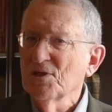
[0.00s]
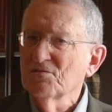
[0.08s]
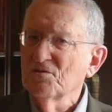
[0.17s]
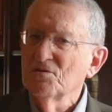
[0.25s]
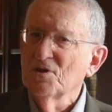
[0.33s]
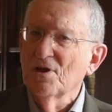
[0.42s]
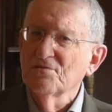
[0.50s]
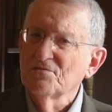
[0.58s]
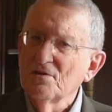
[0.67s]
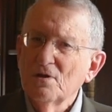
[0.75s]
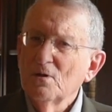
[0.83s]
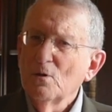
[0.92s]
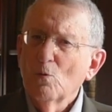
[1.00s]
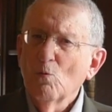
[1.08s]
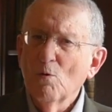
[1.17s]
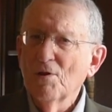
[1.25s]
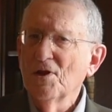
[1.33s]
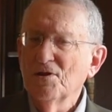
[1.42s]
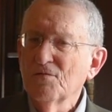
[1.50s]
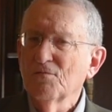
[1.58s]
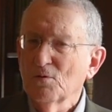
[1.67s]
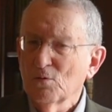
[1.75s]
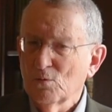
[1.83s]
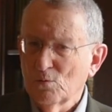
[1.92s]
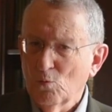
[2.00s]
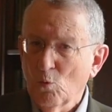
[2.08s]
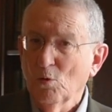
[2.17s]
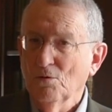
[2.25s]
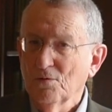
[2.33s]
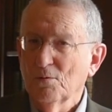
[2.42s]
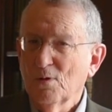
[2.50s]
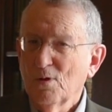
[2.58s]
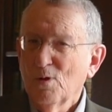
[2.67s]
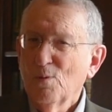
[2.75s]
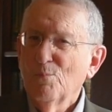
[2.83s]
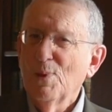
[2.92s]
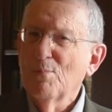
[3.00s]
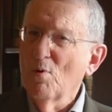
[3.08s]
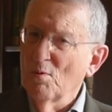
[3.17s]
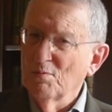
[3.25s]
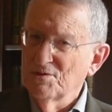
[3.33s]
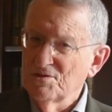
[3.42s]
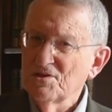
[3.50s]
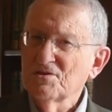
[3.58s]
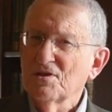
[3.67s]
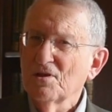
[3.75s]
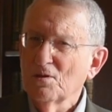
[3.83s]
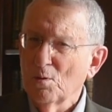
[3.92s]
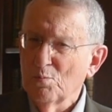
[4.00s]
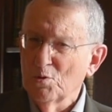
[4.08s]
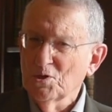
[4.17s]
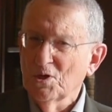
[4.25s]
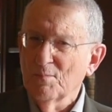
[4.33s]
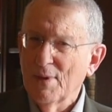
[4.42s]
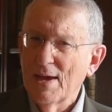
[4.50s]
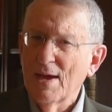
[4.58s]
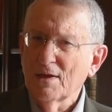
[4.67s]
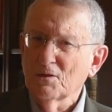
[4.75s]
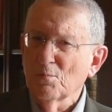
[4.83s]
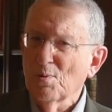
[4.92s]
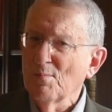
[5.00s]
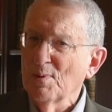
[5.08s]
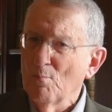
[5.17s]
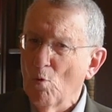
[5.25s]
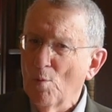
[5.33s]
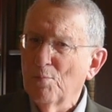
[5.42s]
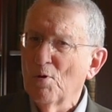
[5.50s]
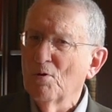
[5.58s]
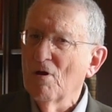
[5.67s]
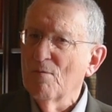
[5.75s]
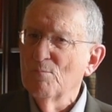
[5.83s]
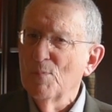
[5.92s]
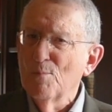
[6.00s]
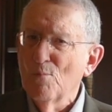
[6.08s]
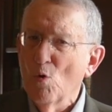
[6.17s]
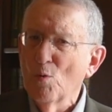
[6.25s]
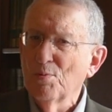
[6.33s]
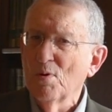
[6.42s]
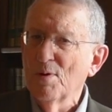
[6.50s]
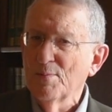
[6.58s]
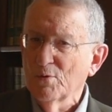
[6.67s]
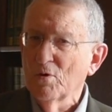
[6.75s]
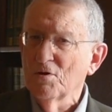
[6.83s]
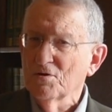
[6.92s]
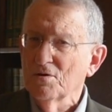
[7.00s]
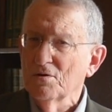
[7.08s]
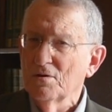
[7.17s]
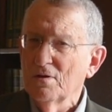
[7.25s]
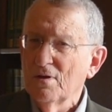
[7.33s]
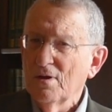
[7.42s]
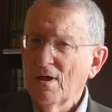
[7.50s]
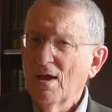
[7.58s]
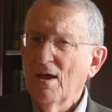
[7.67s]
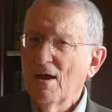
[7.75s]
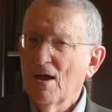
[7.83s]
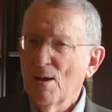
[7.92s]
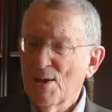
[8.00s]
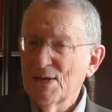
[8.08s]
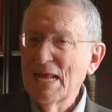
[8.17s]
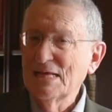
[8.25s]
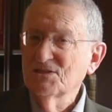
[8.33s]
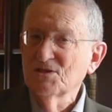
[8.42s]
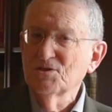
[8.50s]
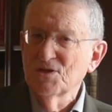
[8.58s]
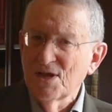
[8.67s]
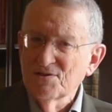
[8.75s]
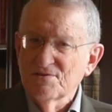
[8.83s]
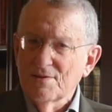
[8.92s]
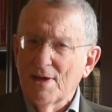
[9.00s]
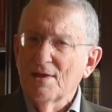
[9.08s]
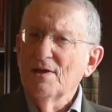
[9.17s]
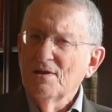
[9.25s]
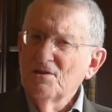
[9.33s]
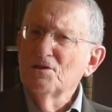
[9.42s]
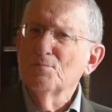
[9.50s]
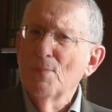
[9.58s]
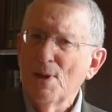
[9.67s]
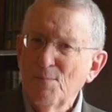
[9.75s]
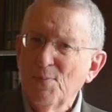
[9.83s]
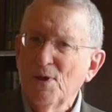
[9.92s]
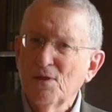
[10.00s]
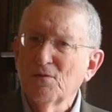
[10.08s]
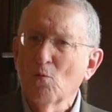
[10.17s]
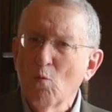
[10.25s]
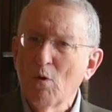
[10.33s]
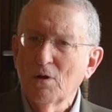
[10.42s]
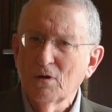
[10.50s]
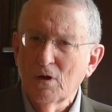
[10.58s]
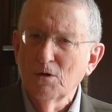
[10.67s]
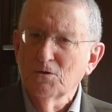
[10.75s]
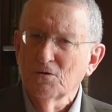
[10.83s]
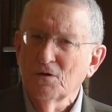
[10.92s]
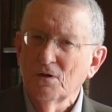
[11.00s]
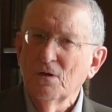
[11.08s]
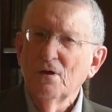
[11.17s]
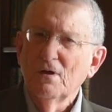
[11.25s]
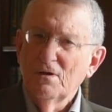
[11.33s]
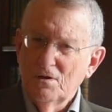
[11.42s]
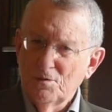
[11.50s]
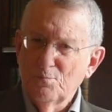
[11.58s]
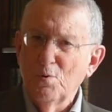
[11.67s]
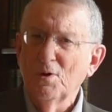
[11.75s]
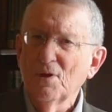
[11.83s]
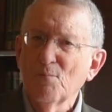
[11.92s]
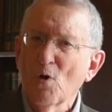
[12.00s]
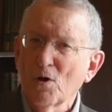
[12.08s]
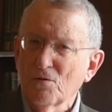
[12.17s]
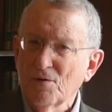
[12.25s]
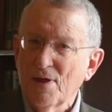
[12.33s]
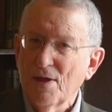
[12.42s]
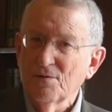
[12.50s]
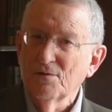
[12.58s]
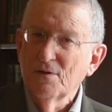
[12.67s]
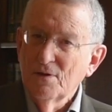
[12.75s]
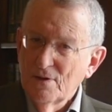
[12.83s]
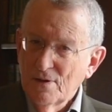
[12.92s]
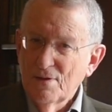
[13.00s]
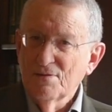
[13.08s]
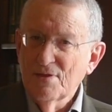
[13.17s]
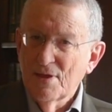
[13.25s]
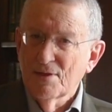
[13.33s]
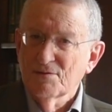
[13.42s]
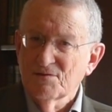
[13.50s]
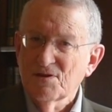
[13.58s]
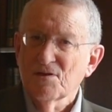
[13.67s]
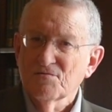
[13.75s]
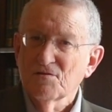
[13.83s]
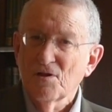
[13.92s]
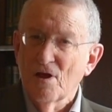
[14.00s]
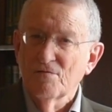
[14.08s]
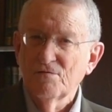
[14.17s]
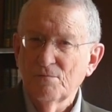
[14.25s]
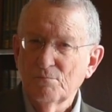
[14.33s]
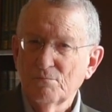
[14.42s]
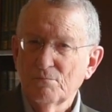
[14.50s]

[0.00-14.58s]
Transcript: that suggests we're in a different world. People are resisting, they're pushing back, they're becoming more pro-government, more pro-immigration. Uh, and that suggests that this may be the one country is putting a marker down that says enough.